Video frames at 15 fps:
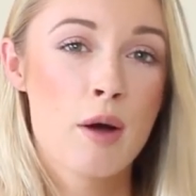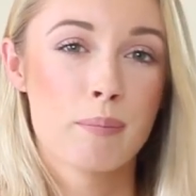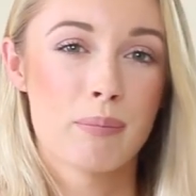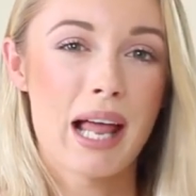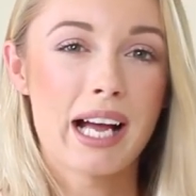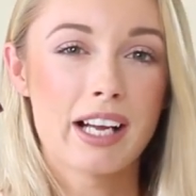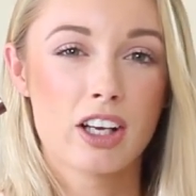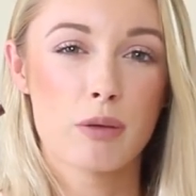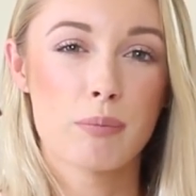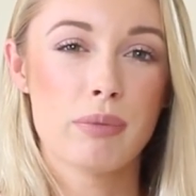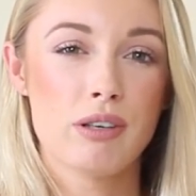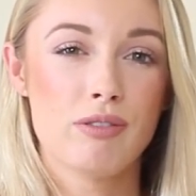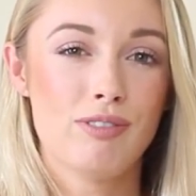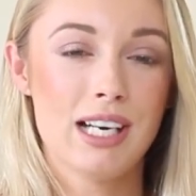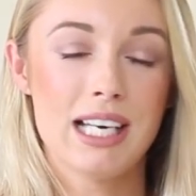Black can
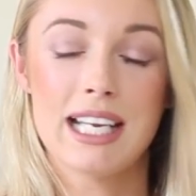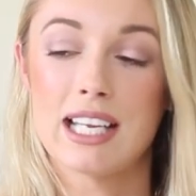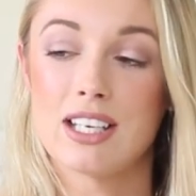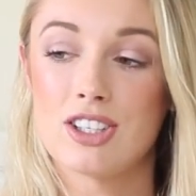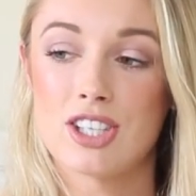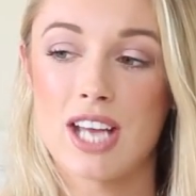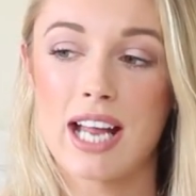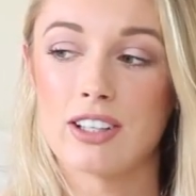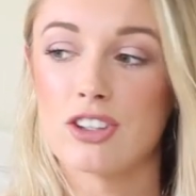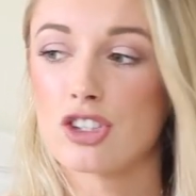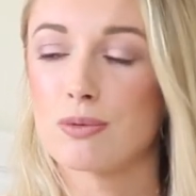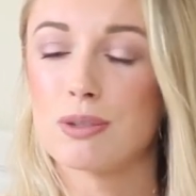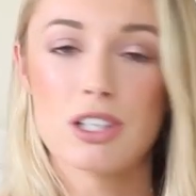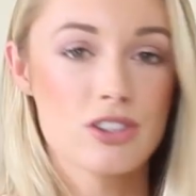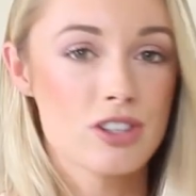be really
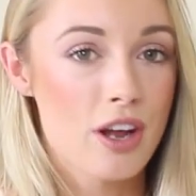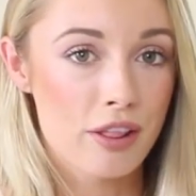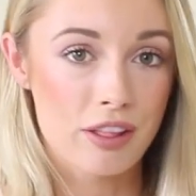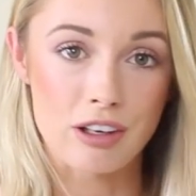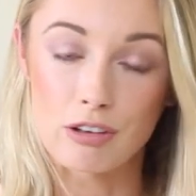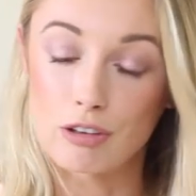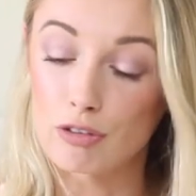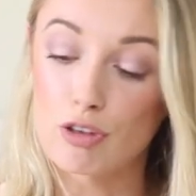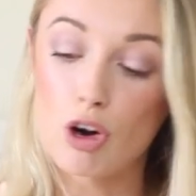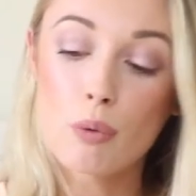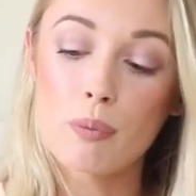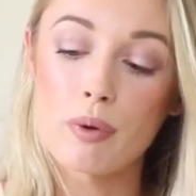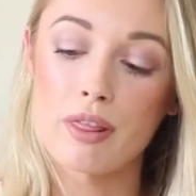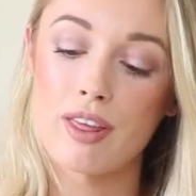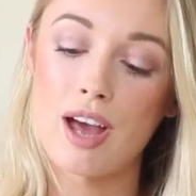intense, I mean there's nothing
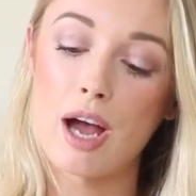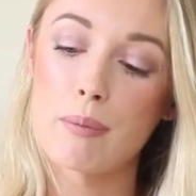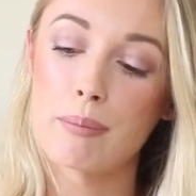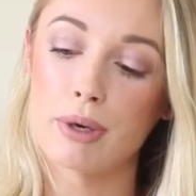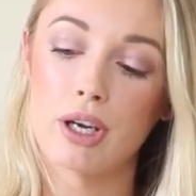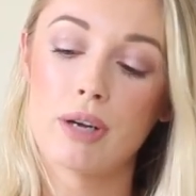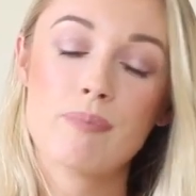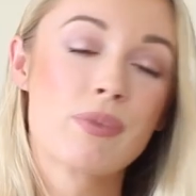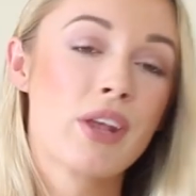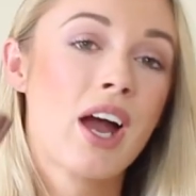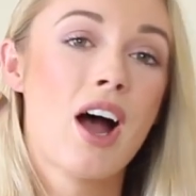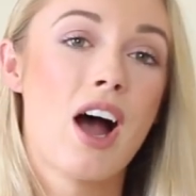wrong with that but